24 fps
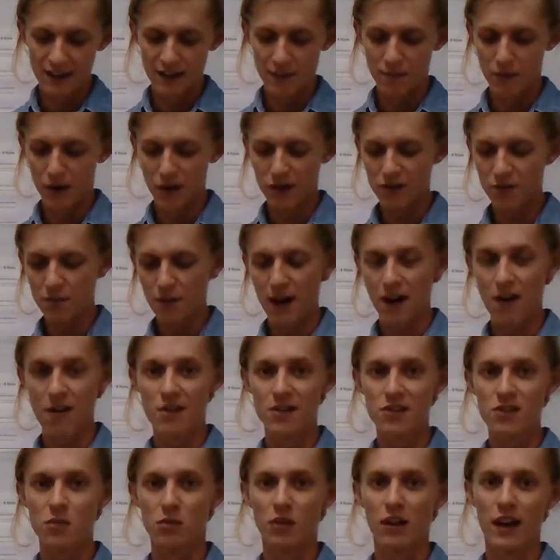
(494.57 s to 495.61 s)
and that both
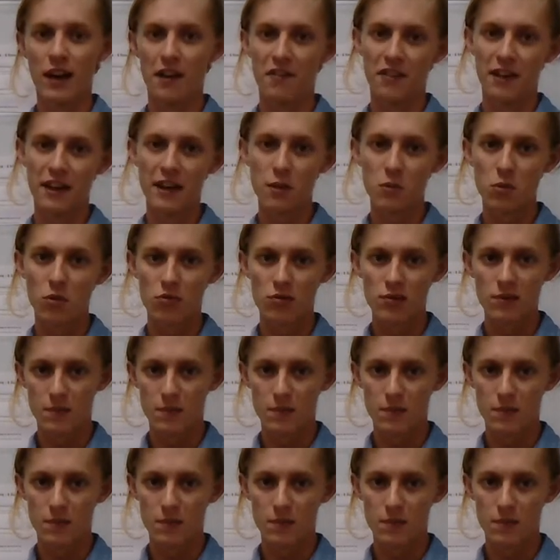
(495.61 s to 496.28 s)
parents will have equal